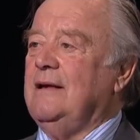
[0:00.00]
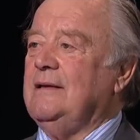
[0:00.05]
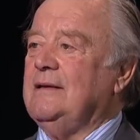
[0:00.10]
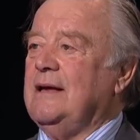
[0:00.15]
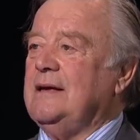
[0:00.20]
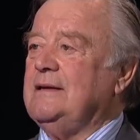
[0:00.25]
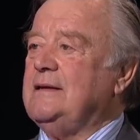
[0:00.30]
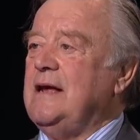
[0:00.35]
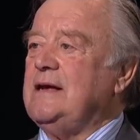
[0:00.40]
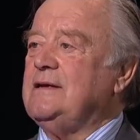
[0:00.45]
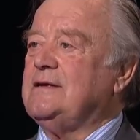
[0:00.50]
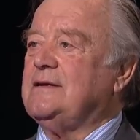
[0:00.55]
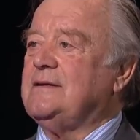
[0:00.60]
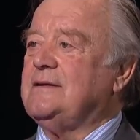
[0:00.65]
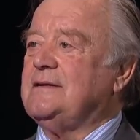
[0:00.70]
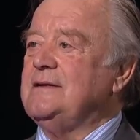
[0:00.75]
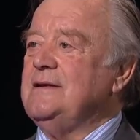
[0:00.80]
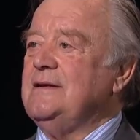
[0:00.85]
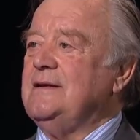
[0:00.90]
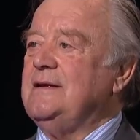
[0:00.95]
It,
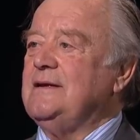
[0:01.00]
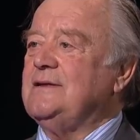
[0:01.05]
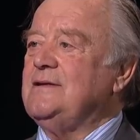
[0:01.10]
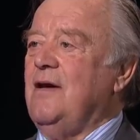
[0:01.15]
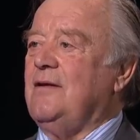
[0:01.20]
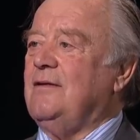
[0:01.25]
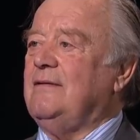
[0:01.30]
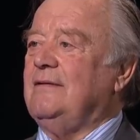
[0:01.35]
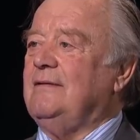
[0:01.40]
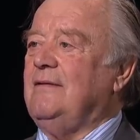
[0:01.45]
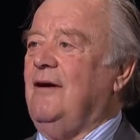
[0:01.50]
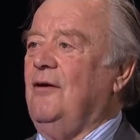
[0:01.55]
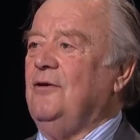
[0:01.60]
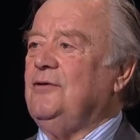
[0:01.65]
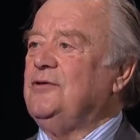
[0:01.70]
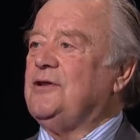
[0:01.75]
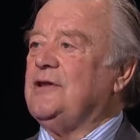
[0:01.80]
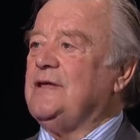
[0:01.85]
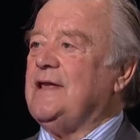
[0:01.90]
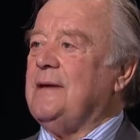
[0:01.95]
it's not
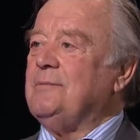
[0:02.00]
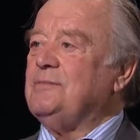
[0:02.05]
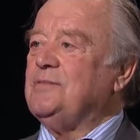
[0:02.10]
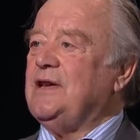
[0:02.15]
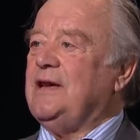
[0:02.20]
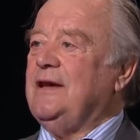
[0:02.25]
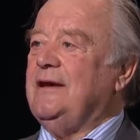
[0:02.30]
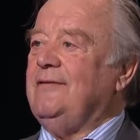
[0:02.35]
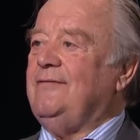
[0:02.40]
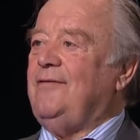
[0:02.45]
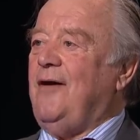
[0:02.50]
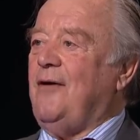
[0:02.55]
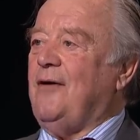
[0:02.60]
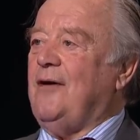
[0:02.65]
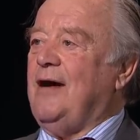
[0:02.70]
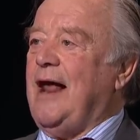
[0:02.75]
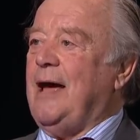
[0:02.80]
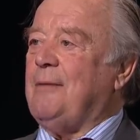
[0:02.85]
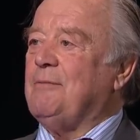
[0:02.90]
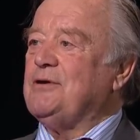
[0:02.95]
odd to them to hear
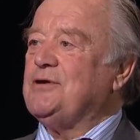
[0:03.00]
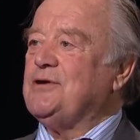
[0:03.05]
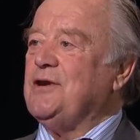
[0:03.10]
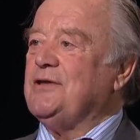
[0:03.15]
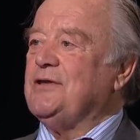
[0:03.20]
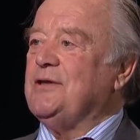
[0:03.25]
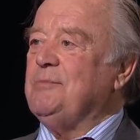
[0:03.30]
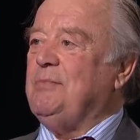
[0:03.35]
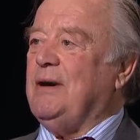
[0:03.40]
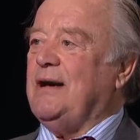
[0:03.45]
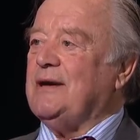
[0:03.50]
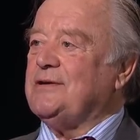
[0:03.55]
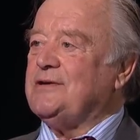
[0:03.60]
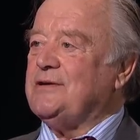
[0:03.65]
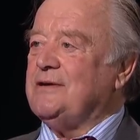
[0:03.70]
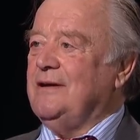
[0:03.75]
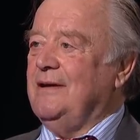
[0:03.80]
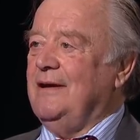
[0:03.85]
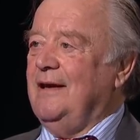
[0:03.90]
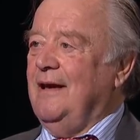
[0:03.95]
foreign language on the bus.